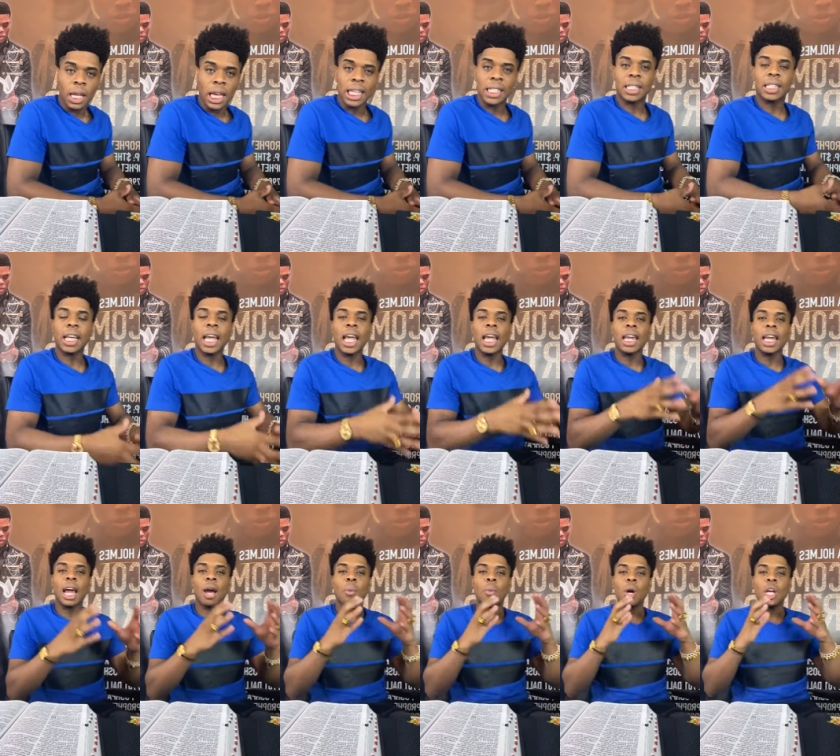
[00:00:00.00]
It's
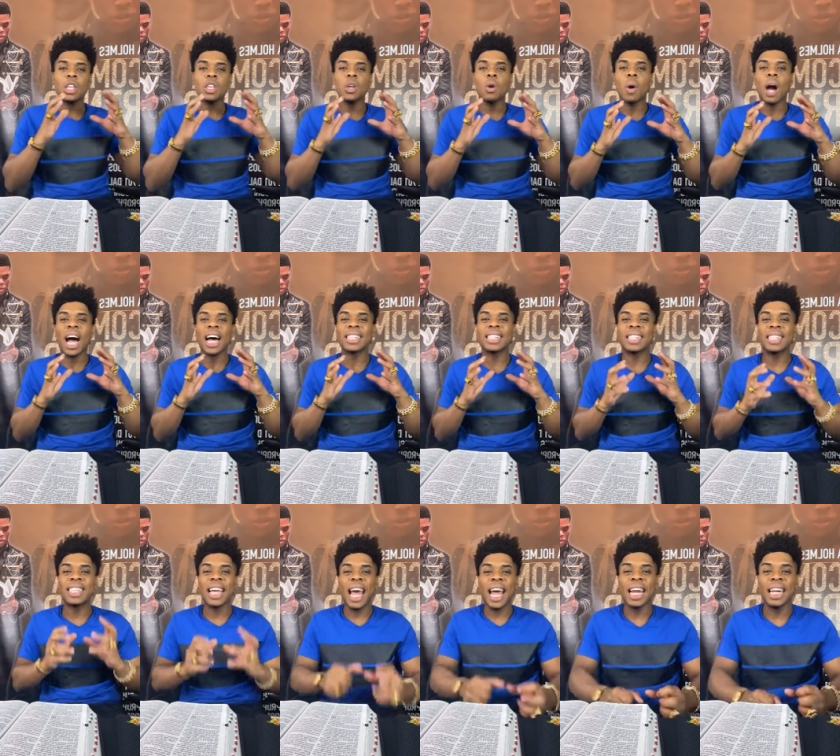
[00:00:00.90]
saying that when you are
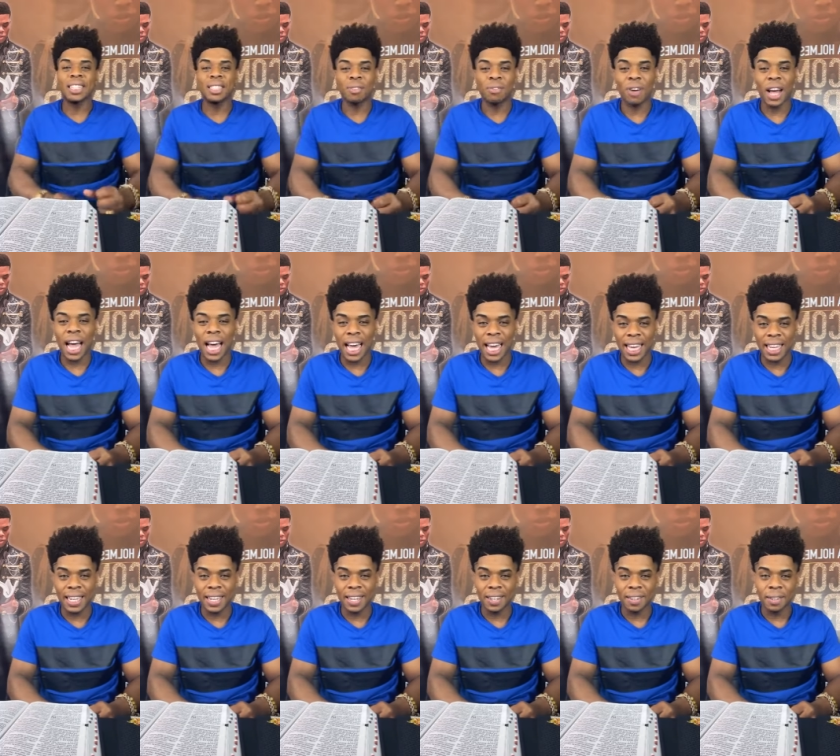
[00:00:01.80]

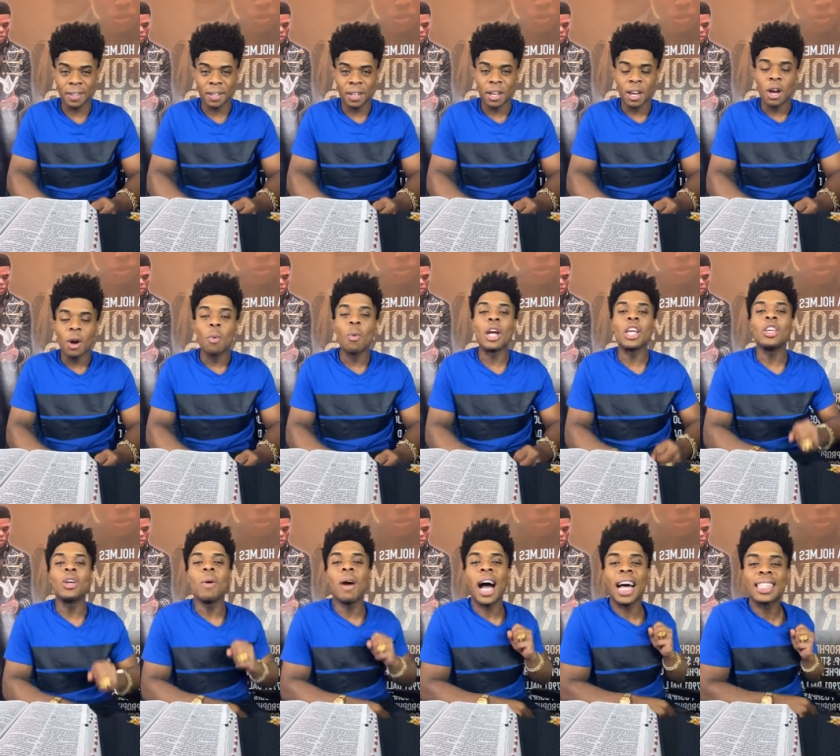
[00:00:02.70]
satisfied,
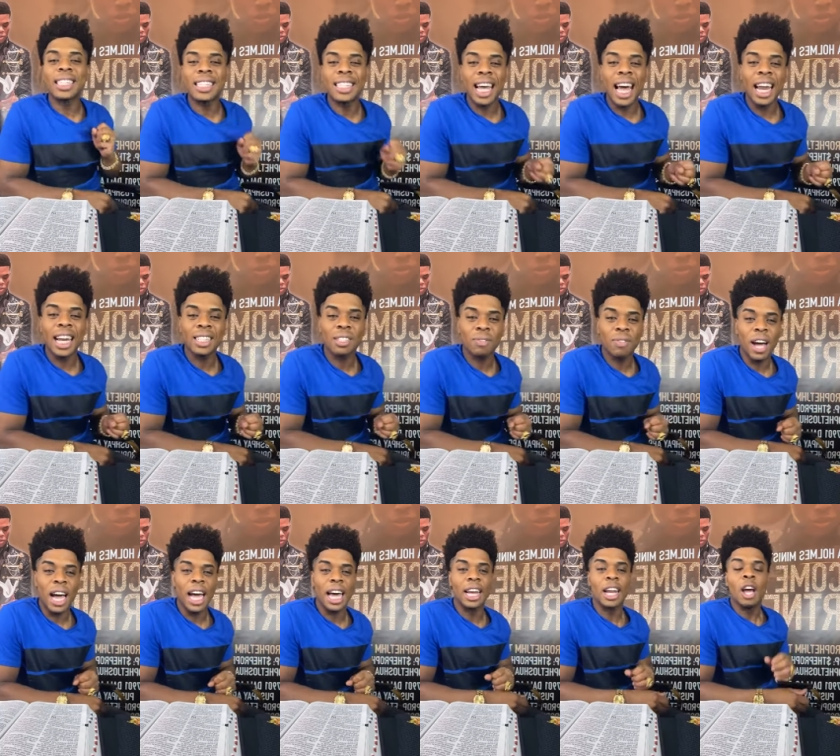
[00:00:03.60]
when you are
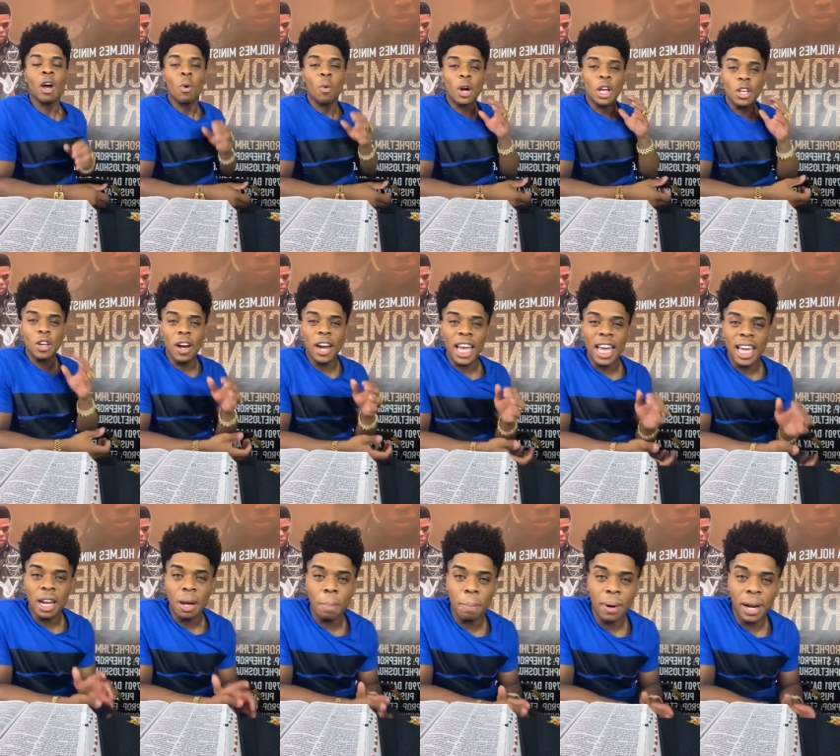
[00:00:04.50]
satisfied, when you're
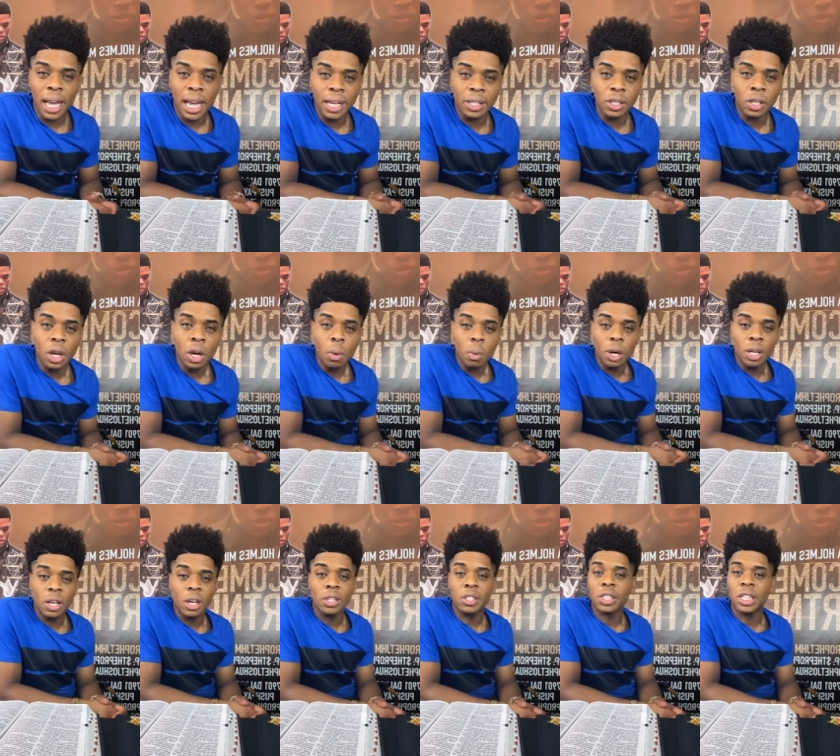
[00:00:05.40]
in a place
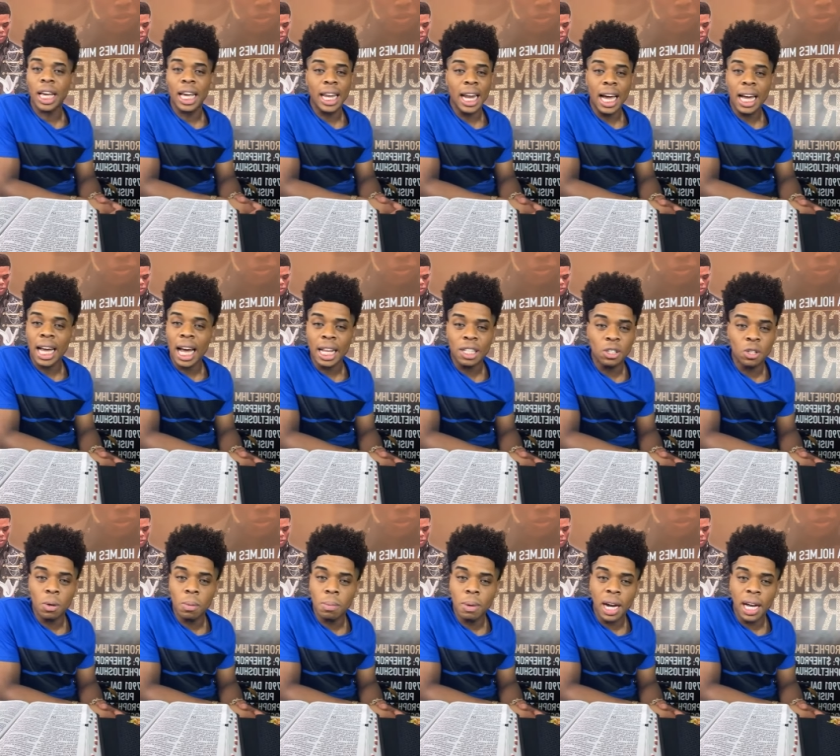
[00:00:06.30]
where you're saying, I got
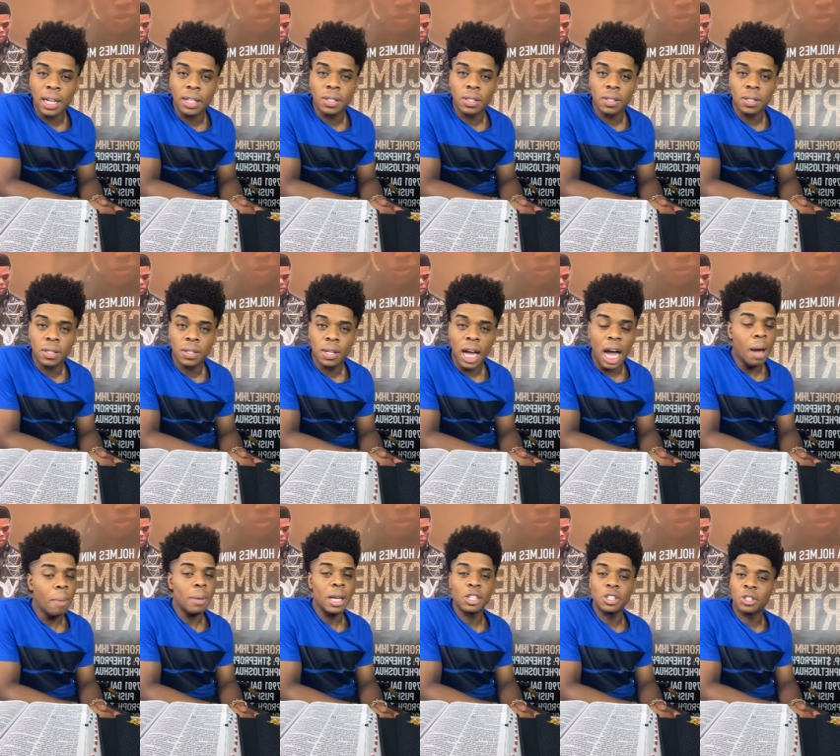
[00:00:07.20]
too much,
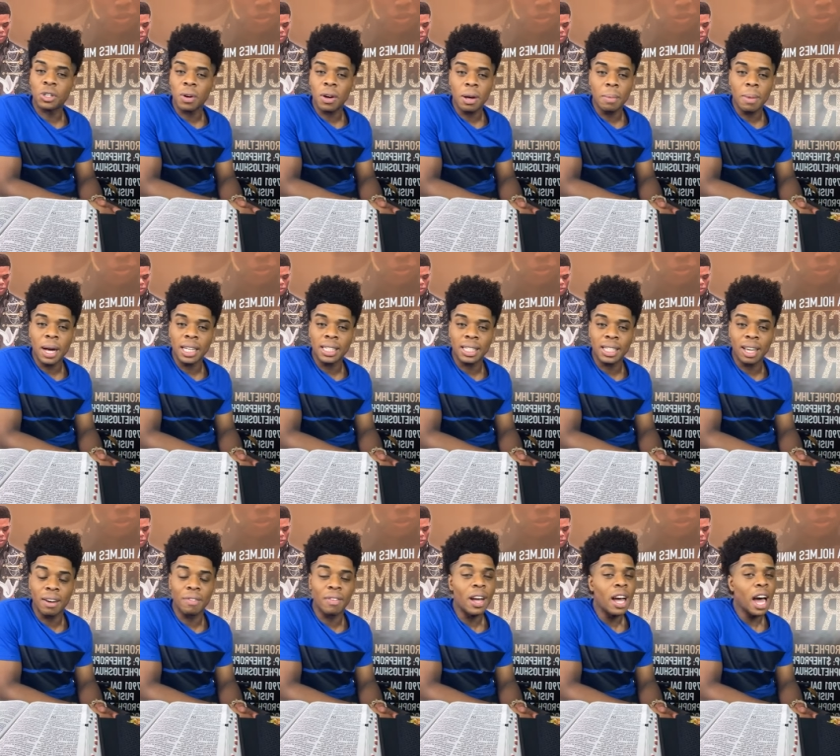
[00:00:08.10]
I'm enjoying
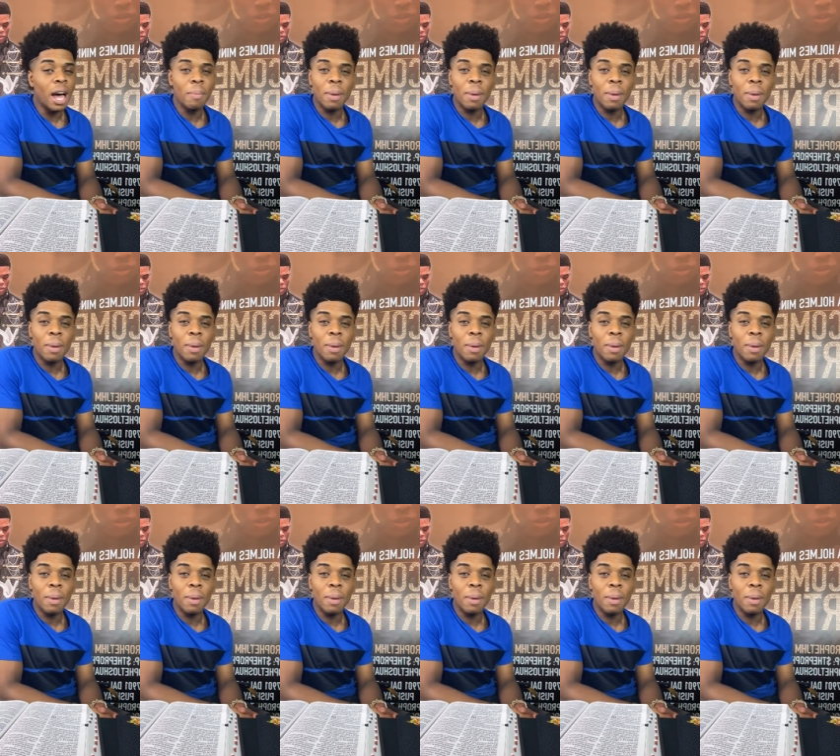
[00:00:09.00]
myself.